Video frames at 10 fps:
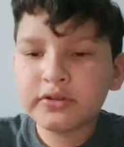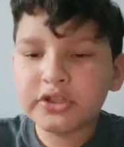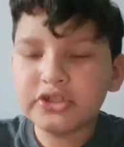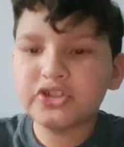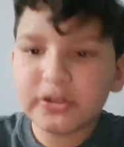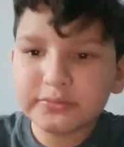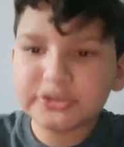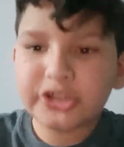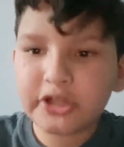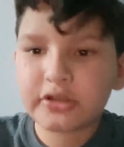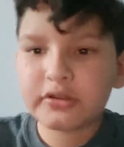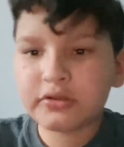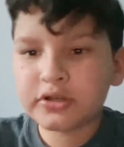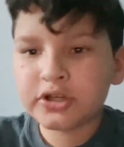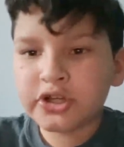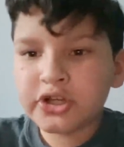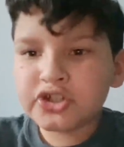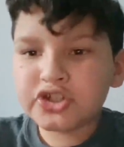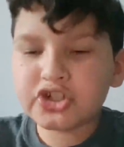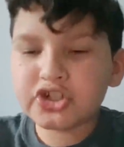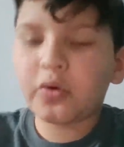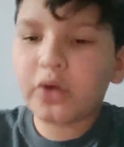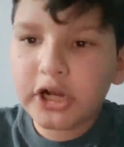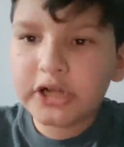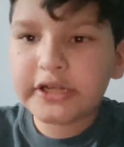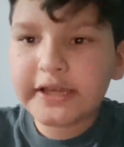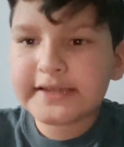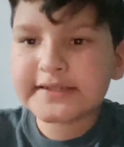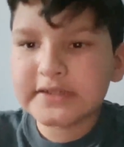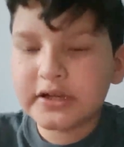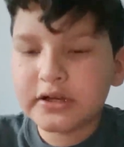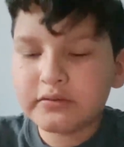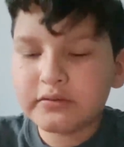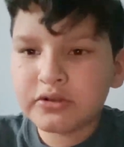You dumb shit. Shut your ugly ass up.